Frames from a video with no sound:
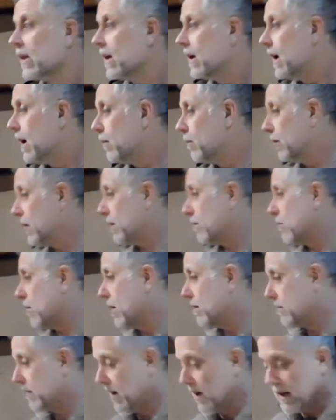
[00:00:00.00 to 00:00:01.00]
And what I
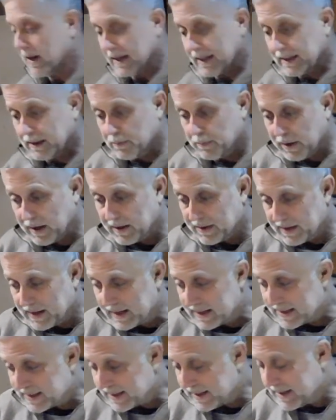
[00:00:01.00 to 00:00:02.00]
rather like about
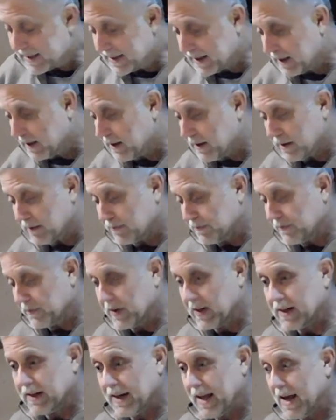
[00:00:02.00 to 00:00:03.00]
this is that
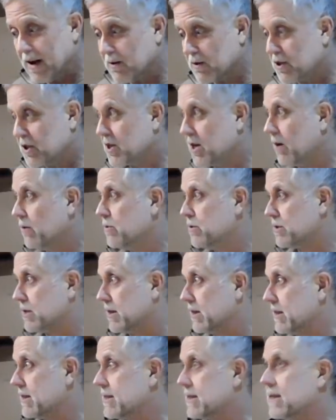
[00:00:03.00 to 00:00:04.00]
it now shows
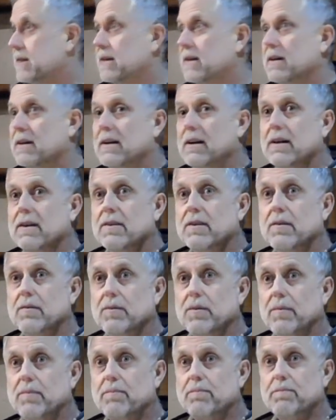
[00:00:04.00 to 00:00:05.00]
us
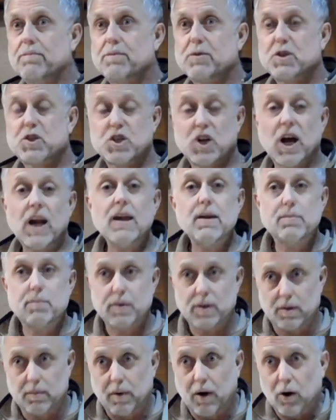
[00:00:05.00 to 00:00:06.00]
the shape
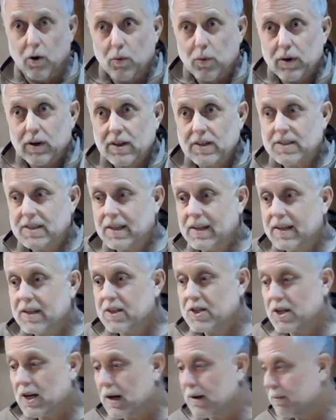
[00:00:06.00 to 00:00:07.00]
of the boat. We can see the
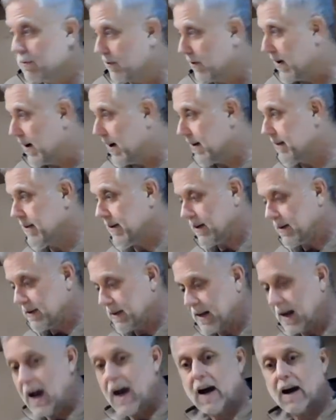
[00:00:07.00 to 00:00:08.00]
shape of it, and
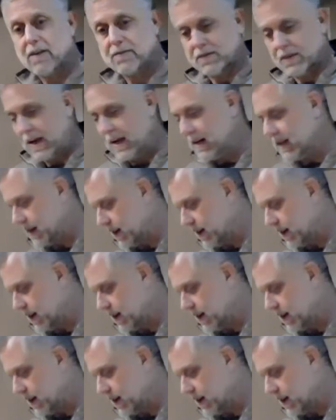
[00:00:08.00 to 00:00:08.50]
the aft end